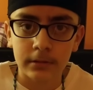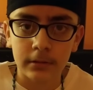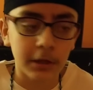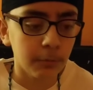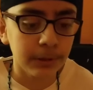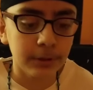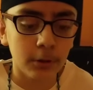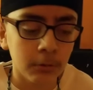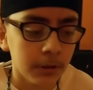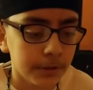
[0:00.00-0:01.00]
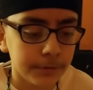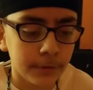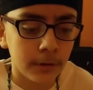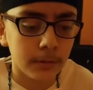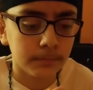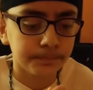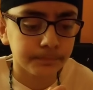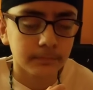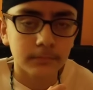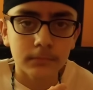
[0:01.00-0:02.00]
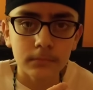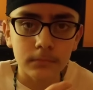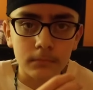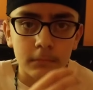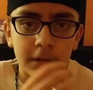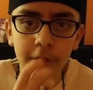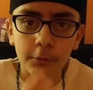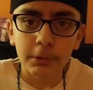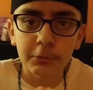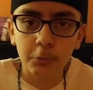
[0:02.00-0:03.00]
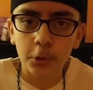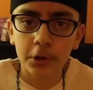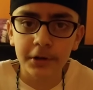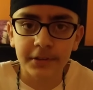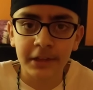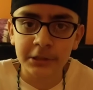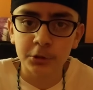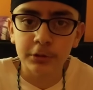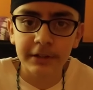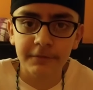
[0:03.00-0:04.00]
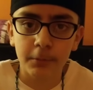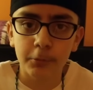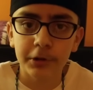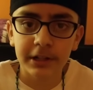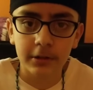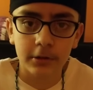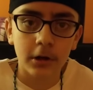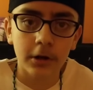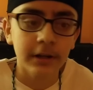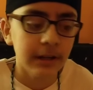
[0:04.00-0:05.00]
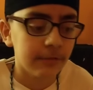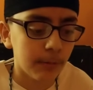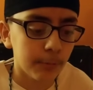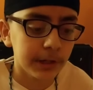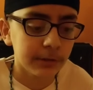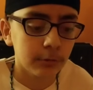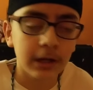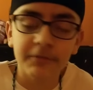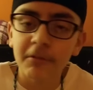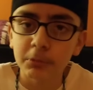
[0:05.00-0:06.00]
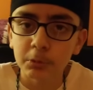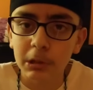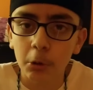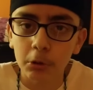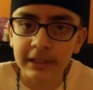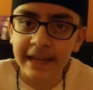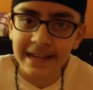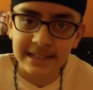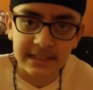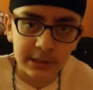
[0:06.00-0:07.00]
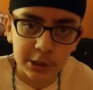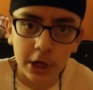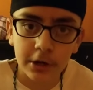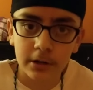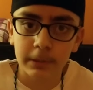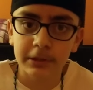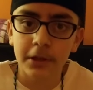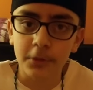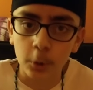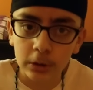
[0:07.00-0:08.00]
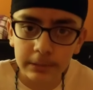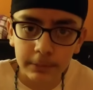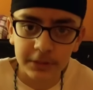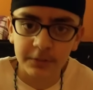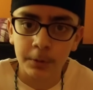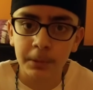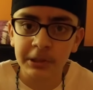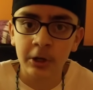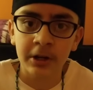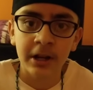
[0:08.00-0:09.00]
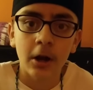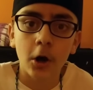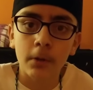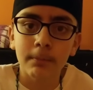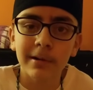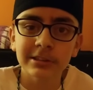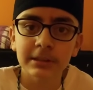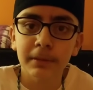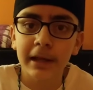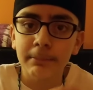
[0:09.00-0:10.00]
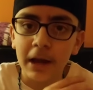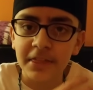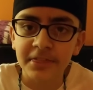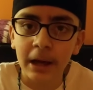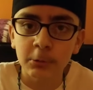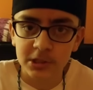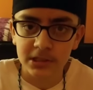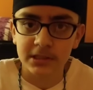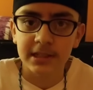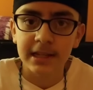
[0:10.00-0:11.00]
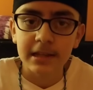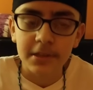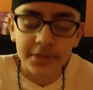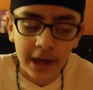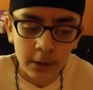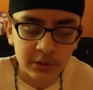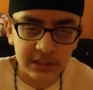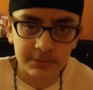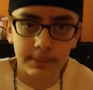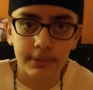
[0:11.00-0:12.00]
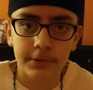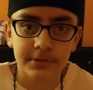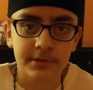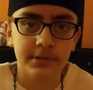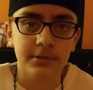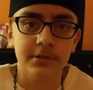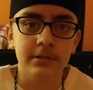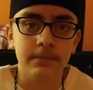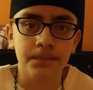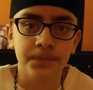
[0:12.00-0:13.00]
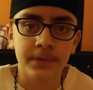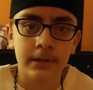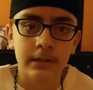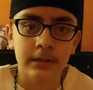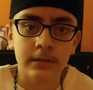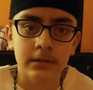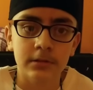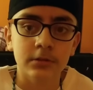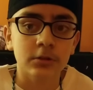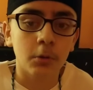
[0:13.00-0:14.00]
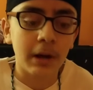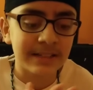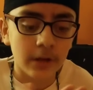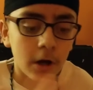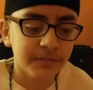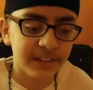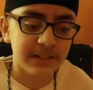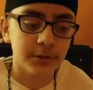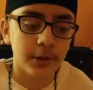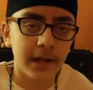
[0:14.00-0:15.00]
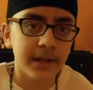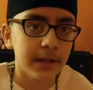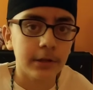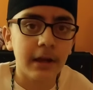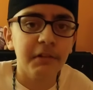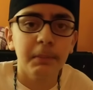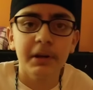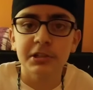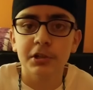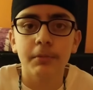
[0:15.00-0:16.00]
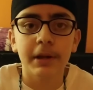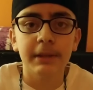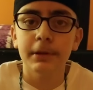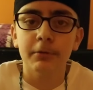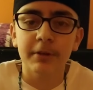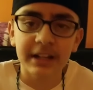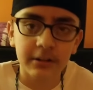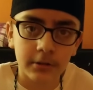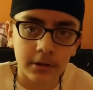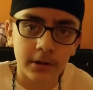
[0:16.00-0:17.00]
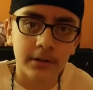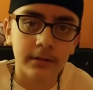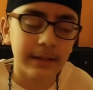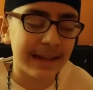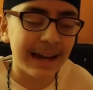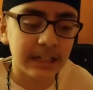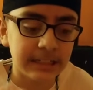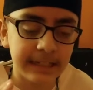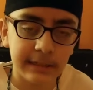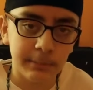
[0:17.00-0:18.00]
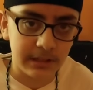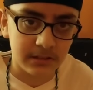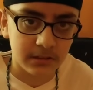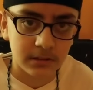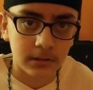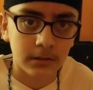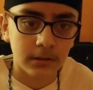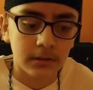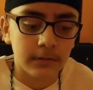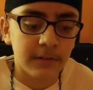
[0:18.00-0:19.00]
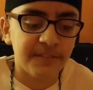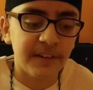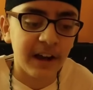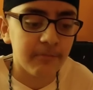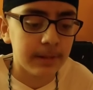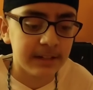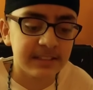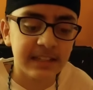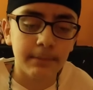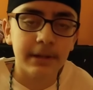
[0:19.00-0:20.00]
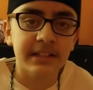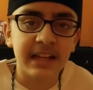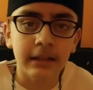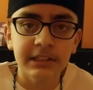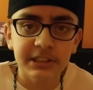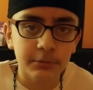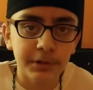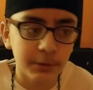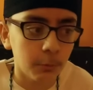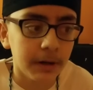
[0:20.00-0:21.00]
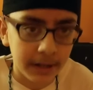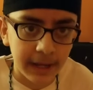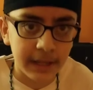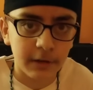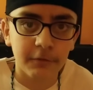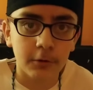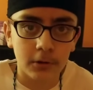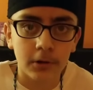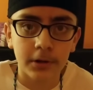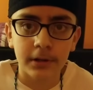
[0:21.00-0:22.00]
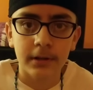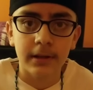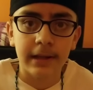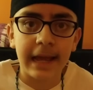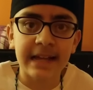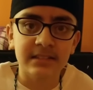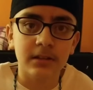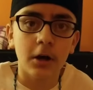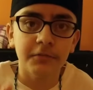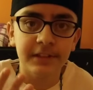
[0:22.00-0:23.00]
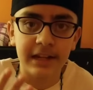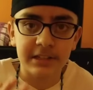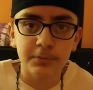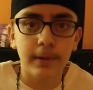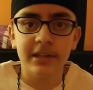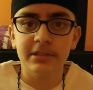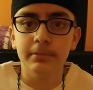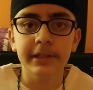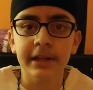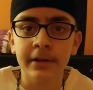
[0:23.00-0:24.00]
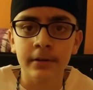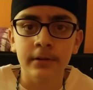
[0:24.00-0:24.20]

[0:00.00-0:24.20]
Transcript: Like we know the the reward that you get from reading Quran, from reading Dua, from doing holy acts in Shah Ramadan, the holy month of Ramadan, are multiplied by thousands. Thousands, my brothers and sisters. So as often as you can, everybody should already be reading Quran on a daily basis. Five minutes, ten minutes, at least to read one ayah of Quran as often as you possibly can.